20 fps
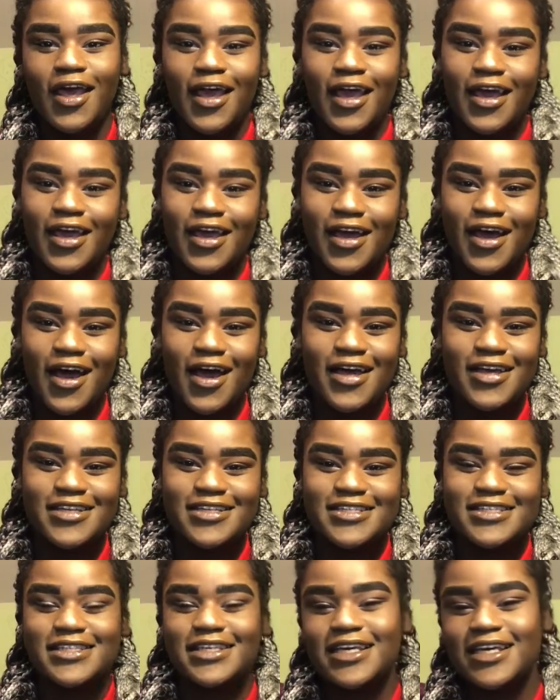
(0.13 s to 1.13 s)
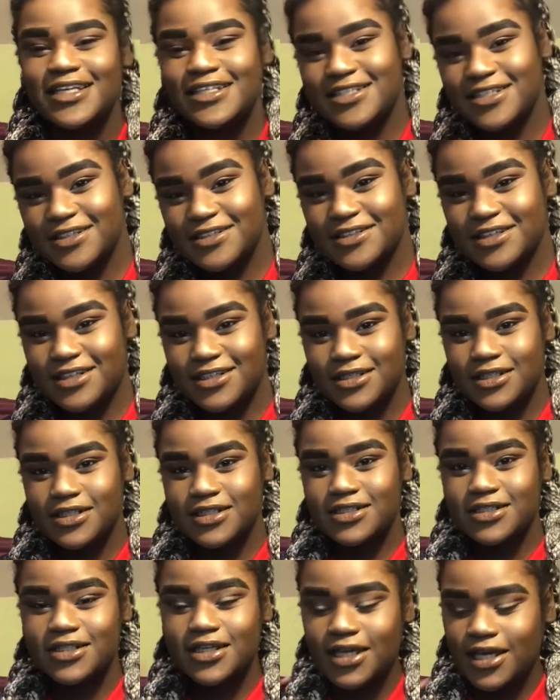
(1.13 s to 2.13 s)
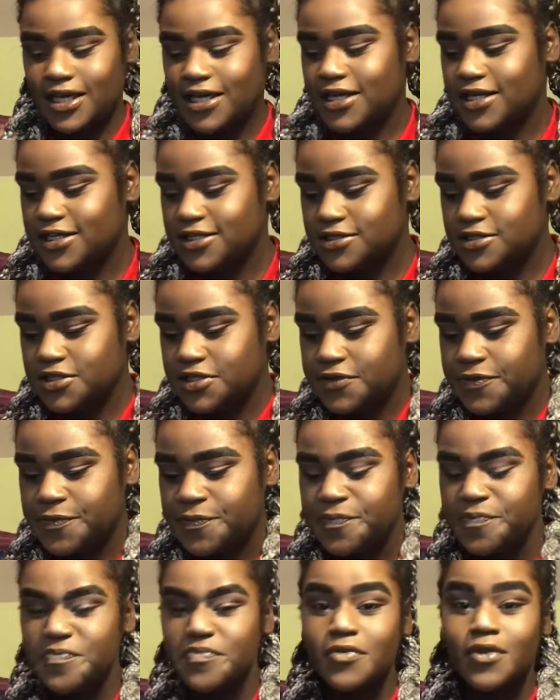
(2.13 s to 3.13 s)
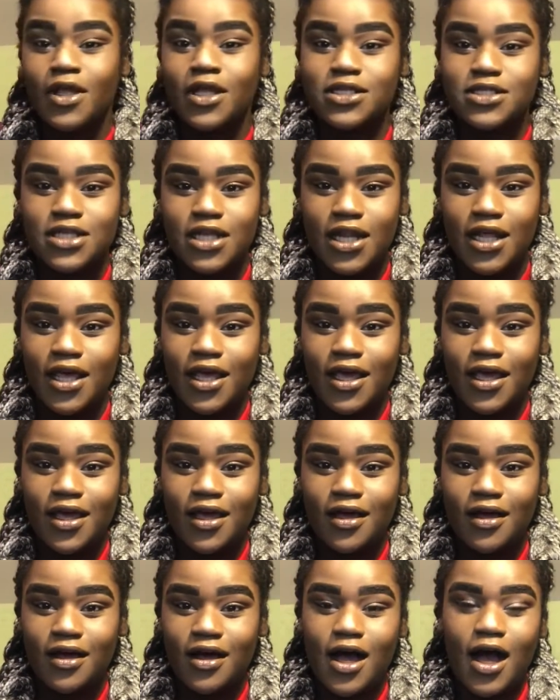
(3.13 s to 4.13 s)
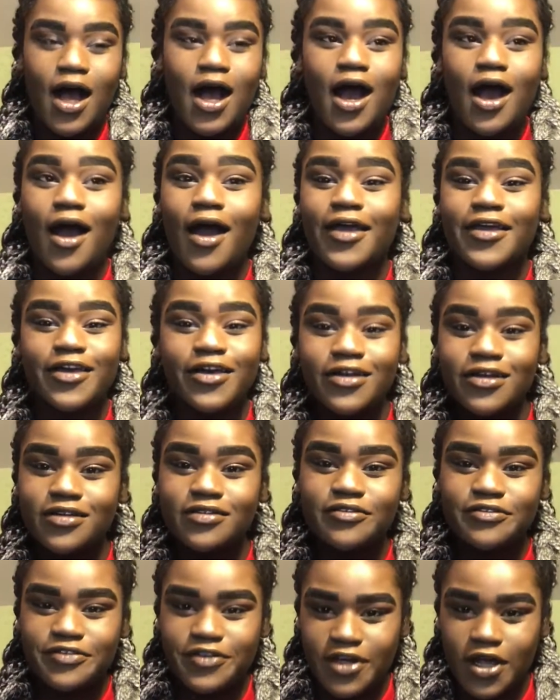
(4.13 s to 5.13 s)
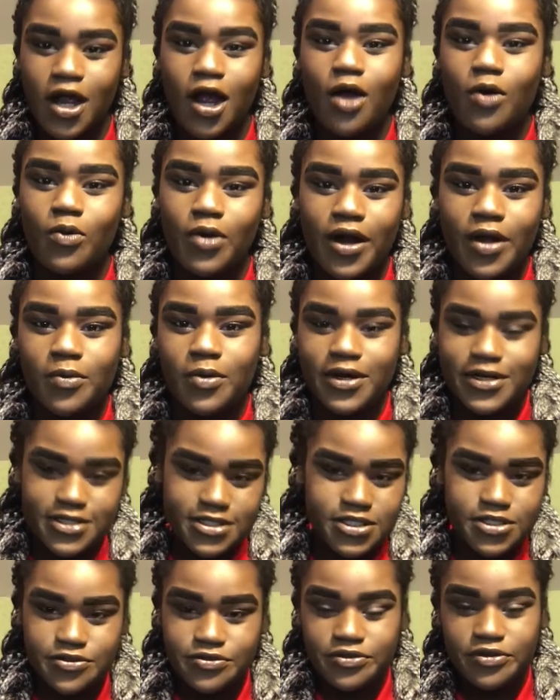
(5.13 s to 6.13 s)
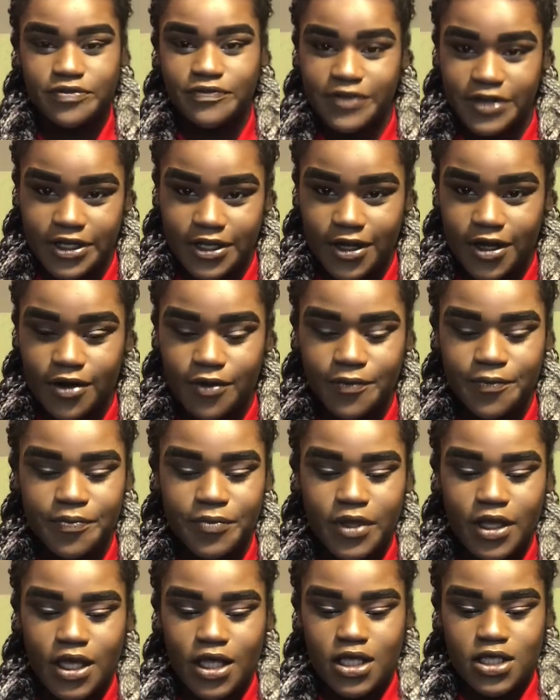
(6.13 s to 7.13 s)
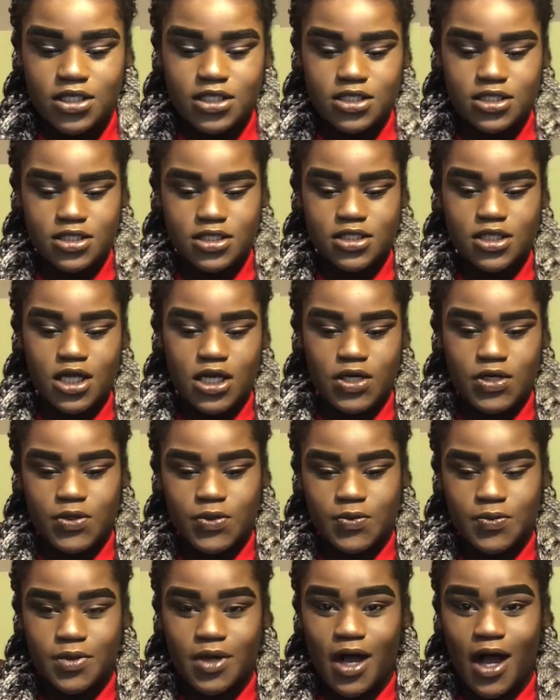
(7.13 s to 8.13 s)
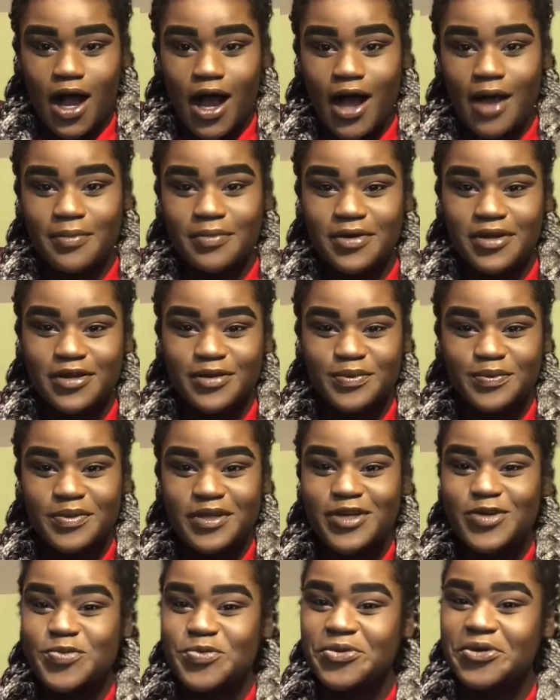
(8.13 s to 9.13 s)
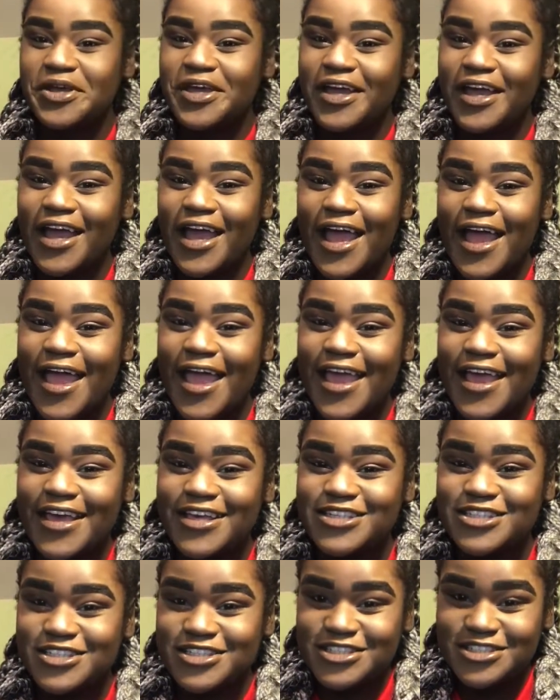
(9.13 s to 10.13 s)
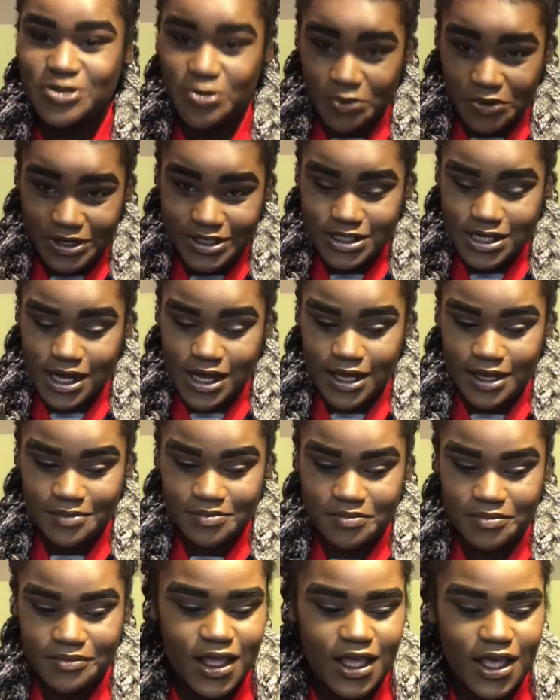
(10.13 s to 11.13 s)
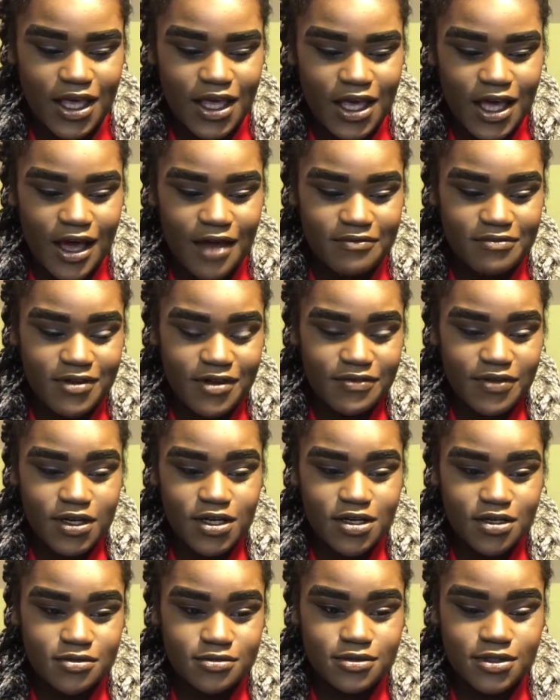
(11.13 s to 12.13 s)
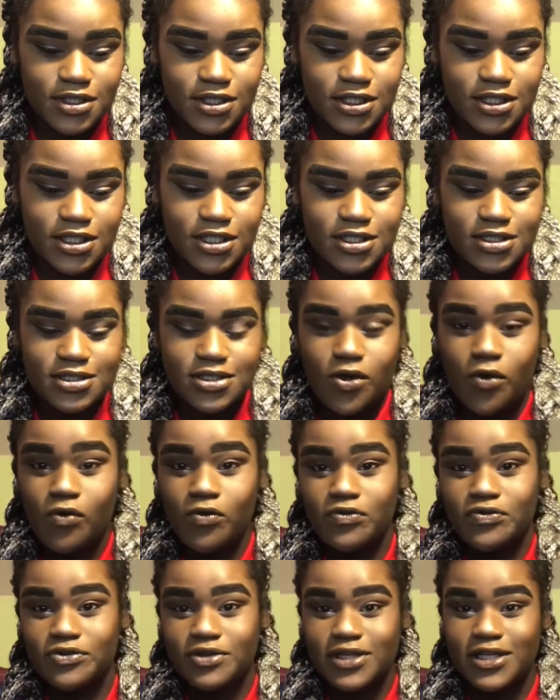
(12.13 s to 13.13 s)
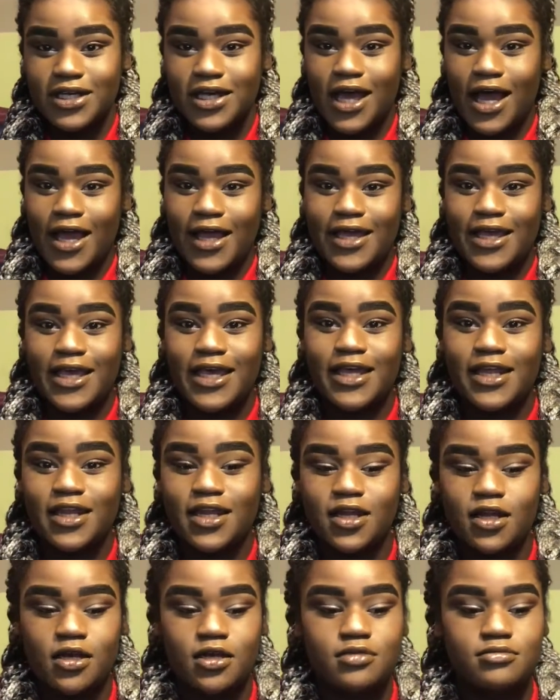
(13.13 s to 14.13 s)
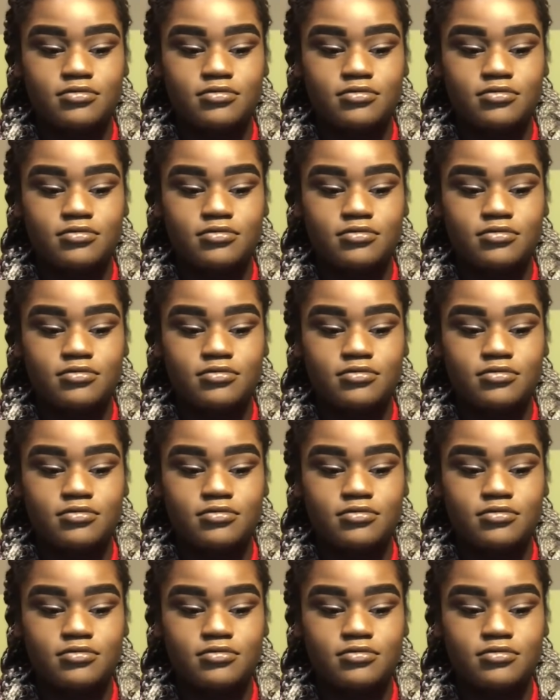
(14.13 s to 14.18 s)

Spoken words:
Hey guys, it's Yolanda, and today I couldn't figure out what I wanted to do for a video, so I'm gonna be doing a story time. I've never done one of these. Hopefully I can